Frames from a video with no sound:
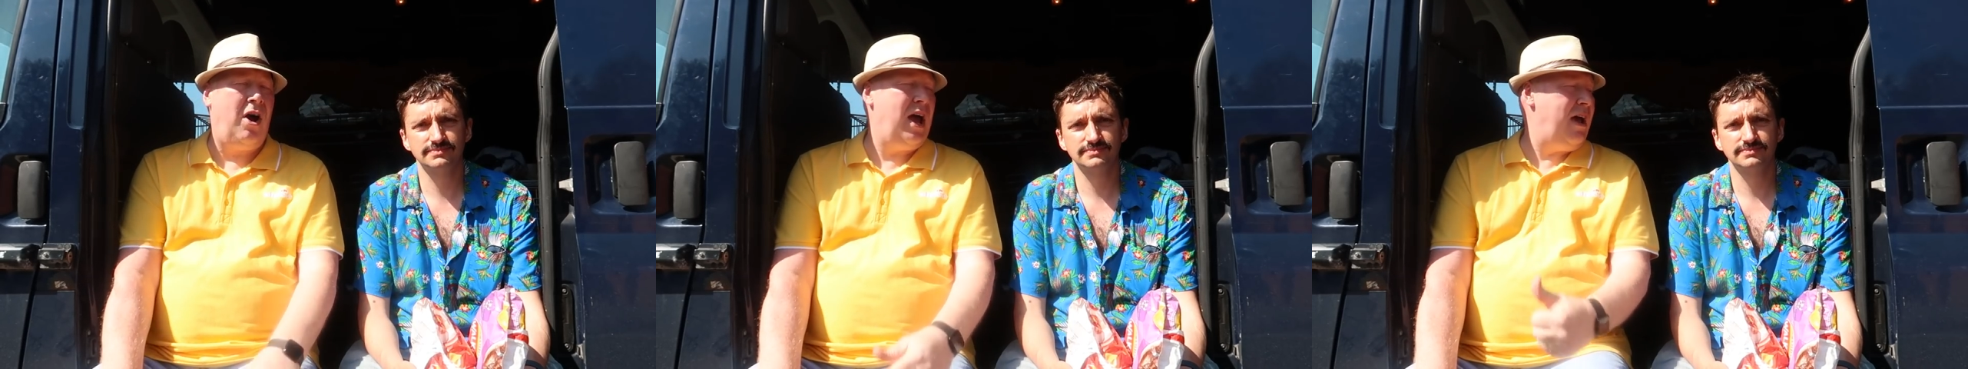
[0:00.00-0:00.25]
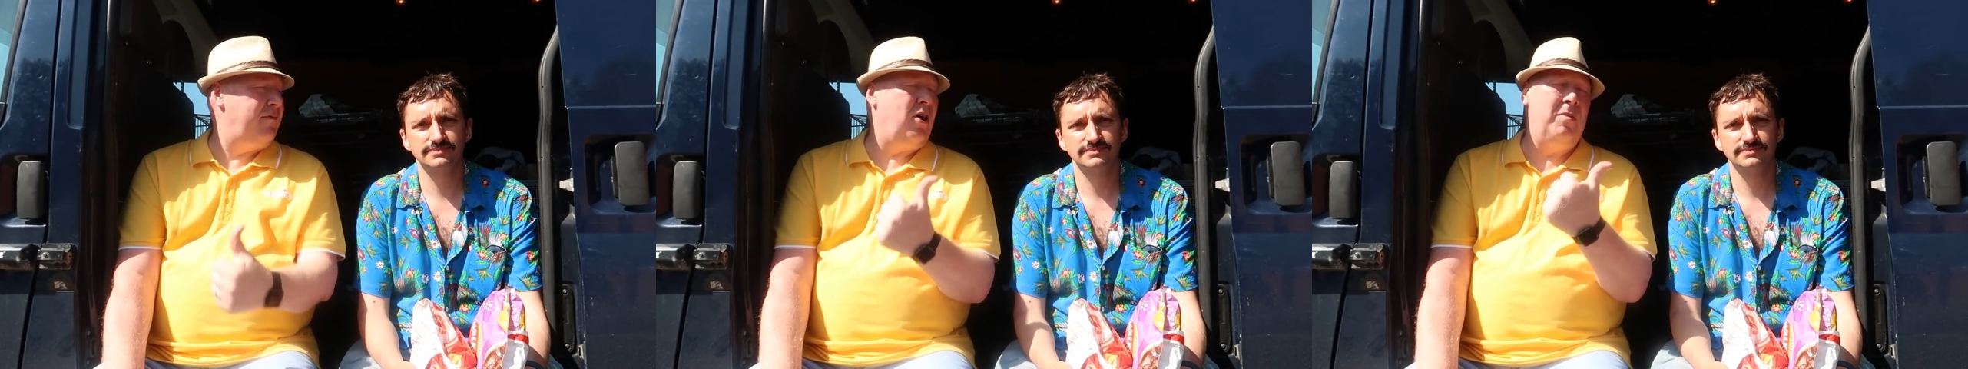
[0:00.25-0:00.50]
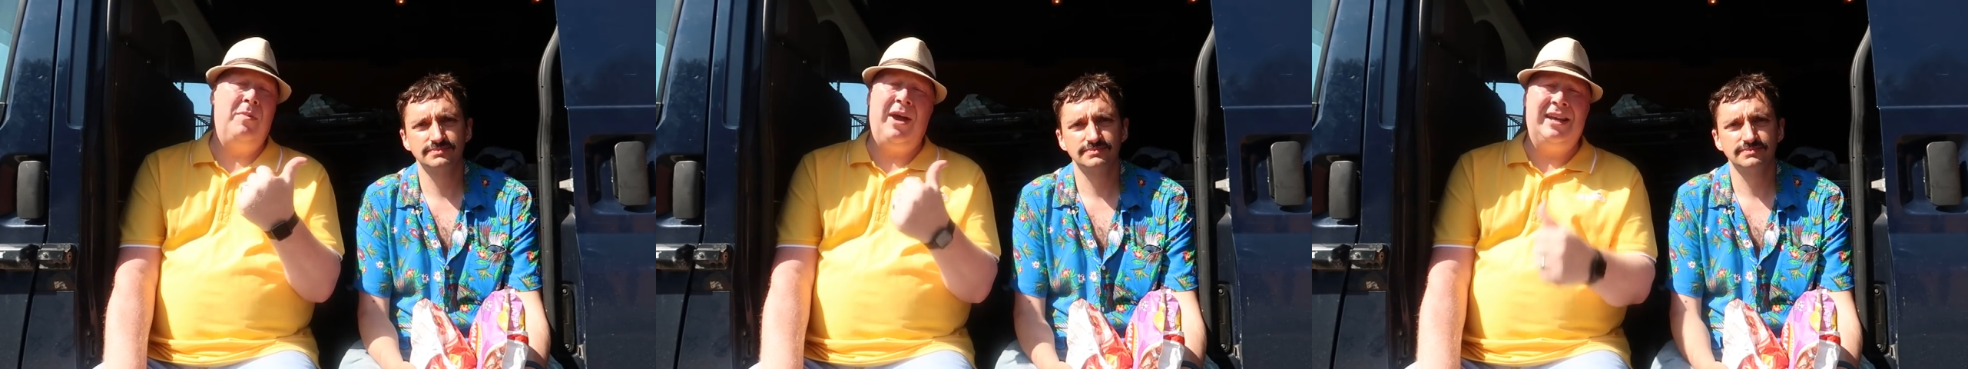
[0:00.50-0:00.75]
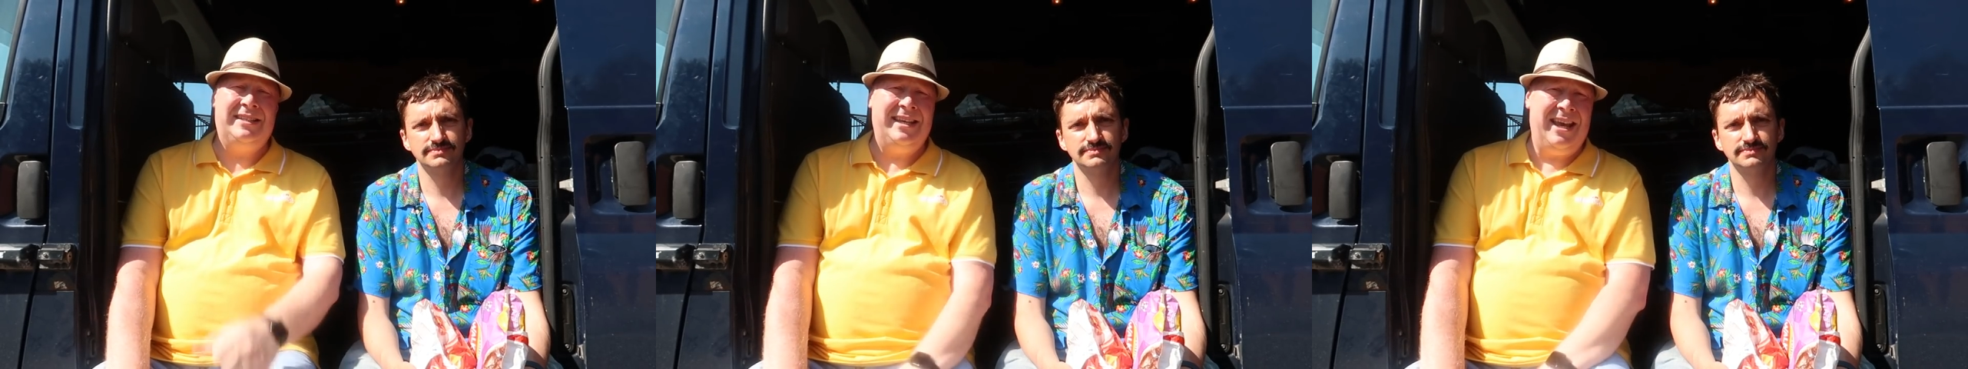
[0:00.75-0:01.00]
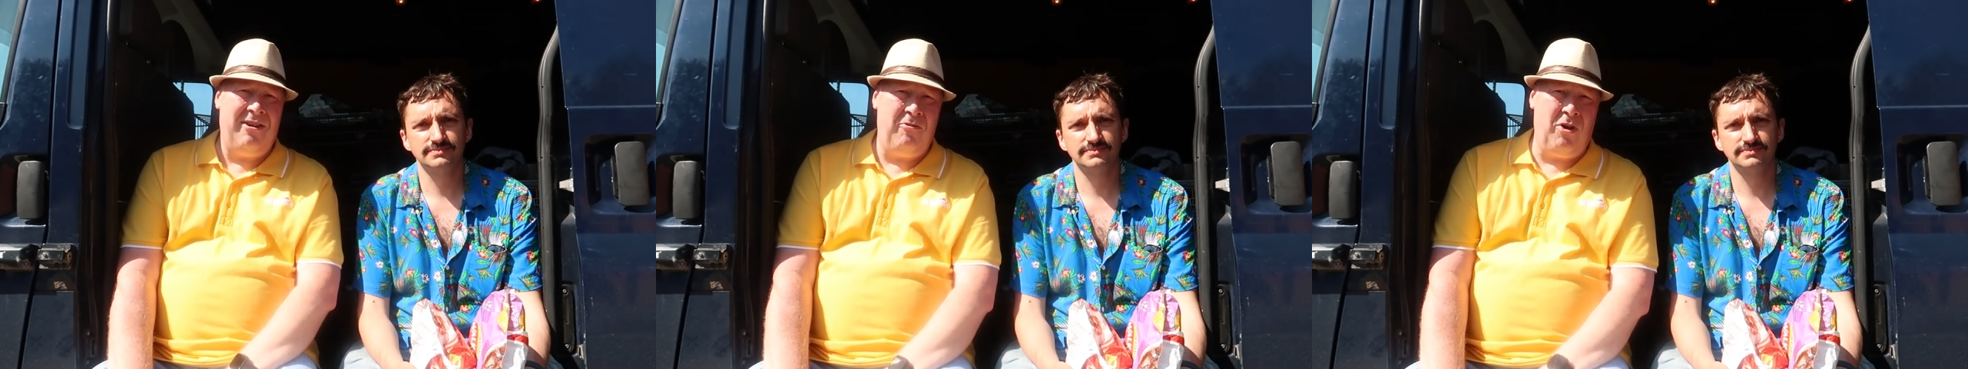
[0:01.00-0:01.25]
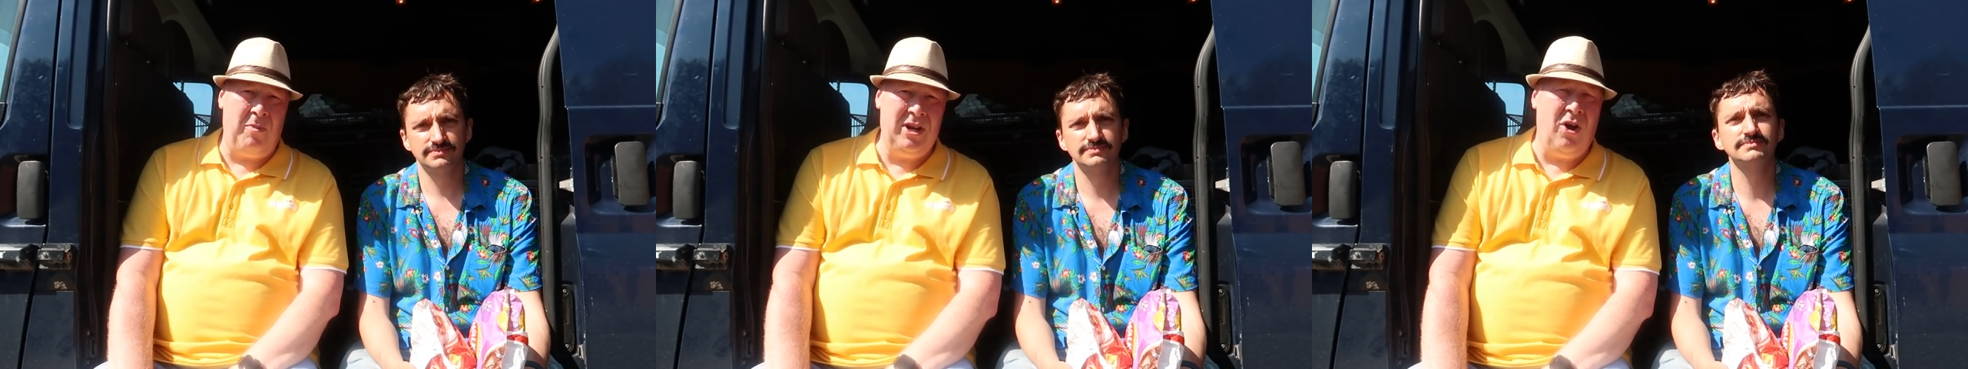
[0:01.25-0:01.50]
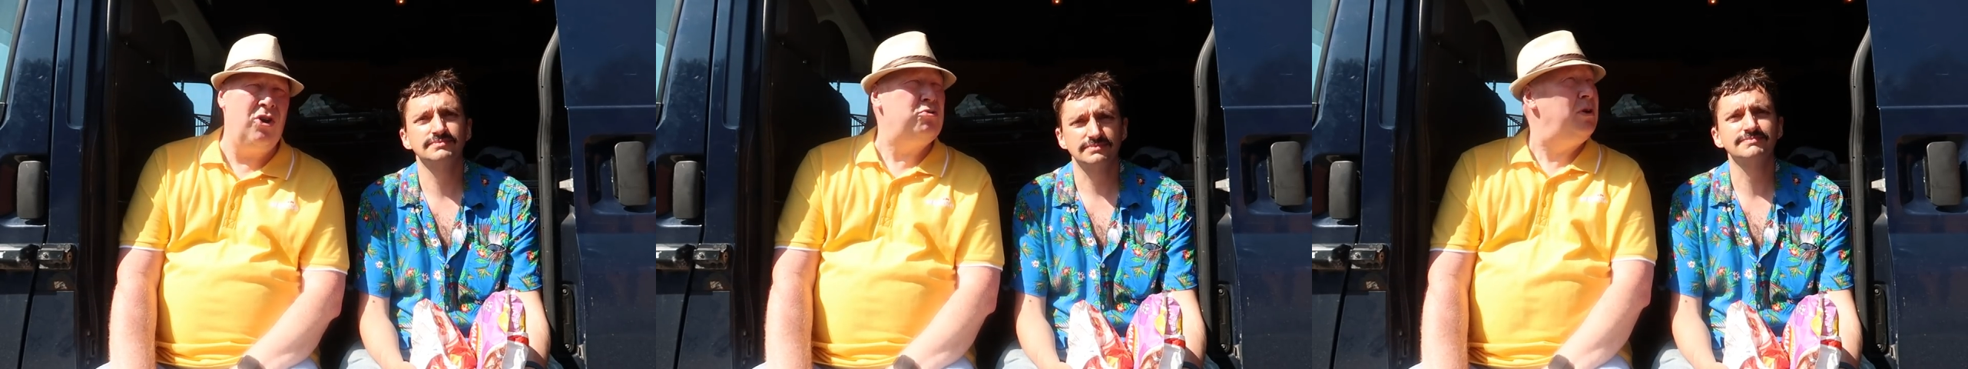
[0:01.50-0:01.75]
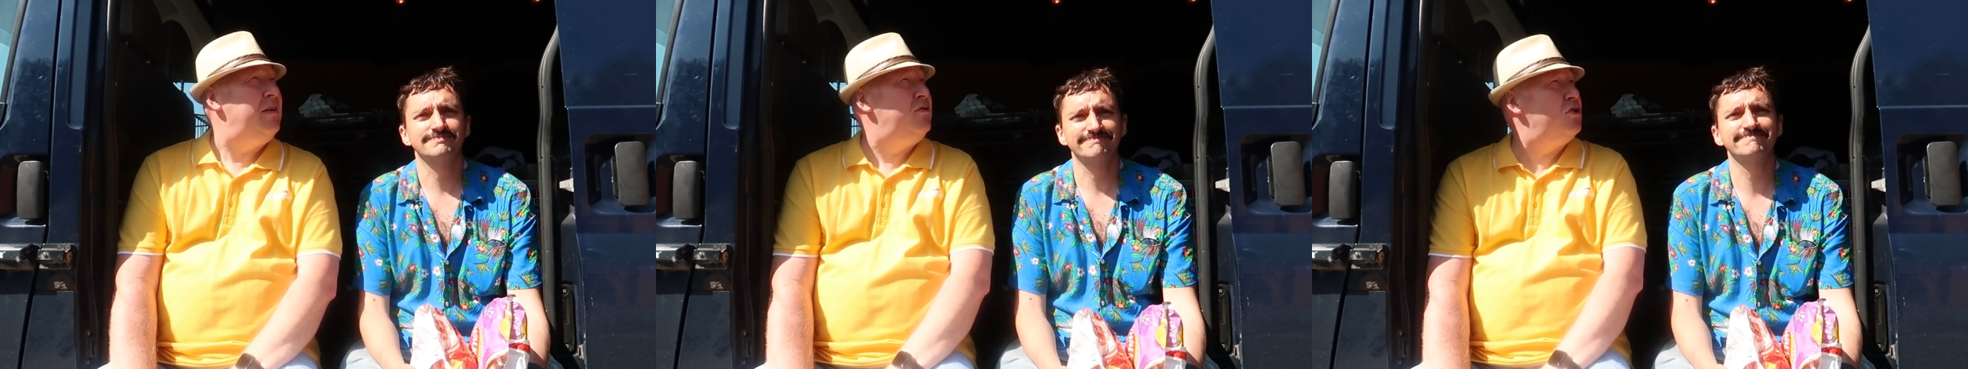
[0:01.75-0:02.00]
Speaker 1: I have got my mate here, Robbie Knox.
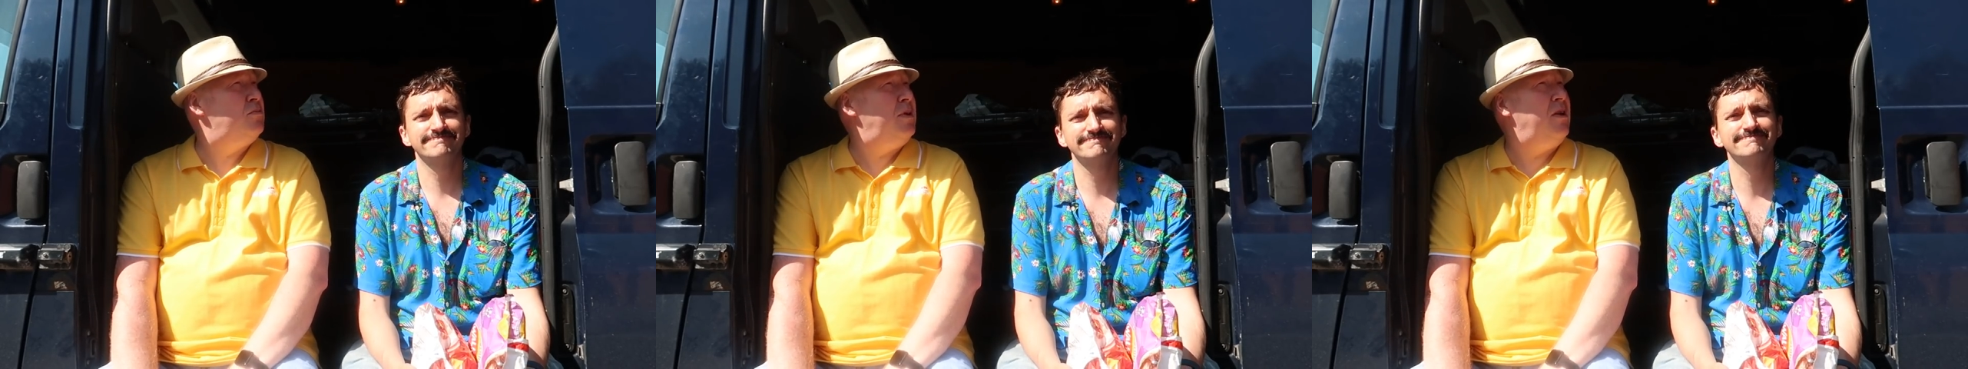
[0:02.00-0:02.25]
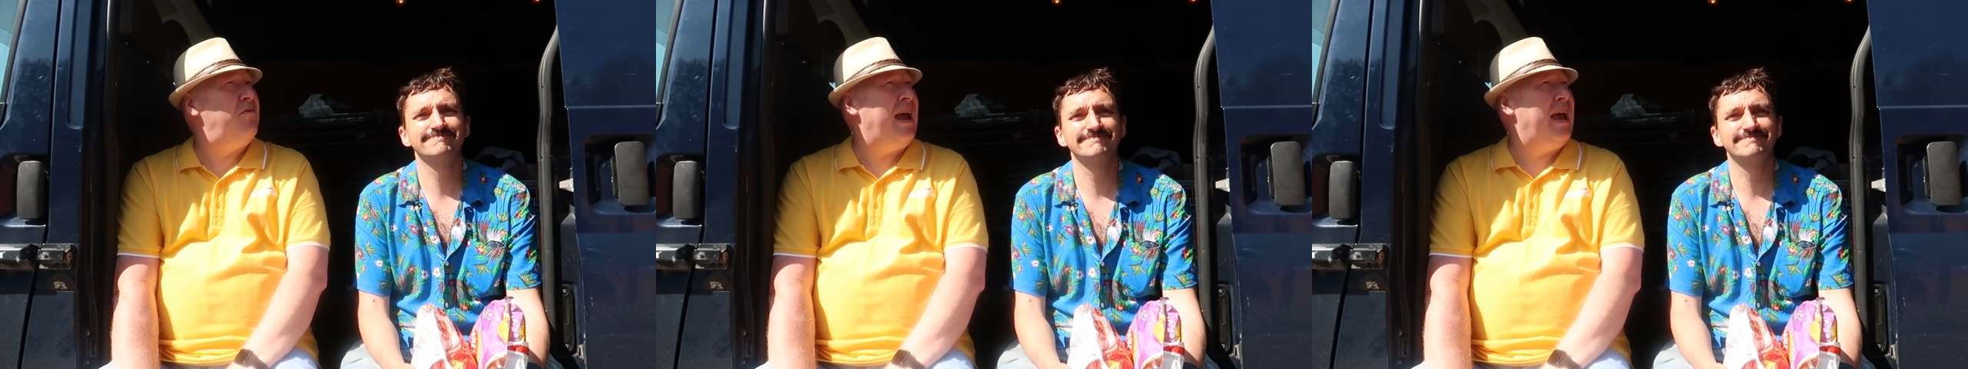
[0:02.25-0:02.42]
We've just been